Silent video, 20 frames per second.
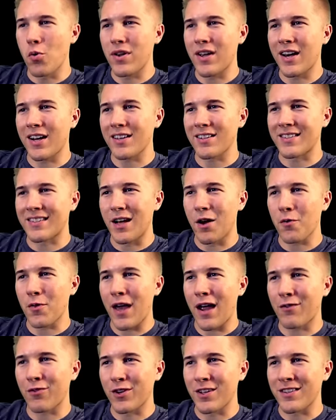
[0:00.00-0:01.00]
Oh, we got a South
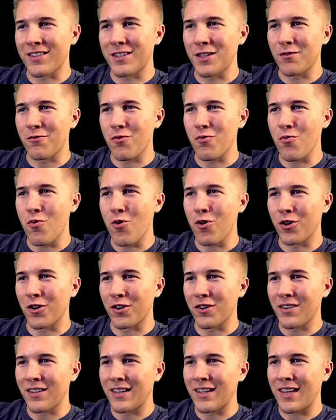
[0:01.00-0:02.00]
African civil
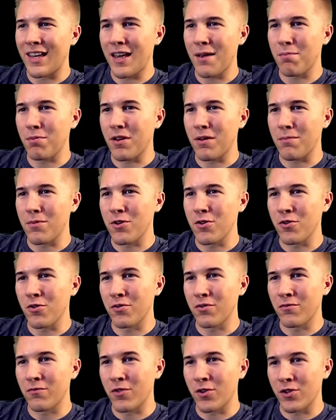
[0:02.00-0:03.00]
war. Cape
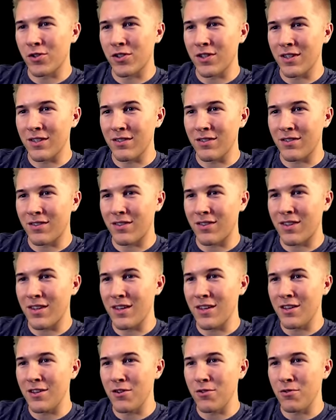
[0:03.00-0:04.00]
Commune versus the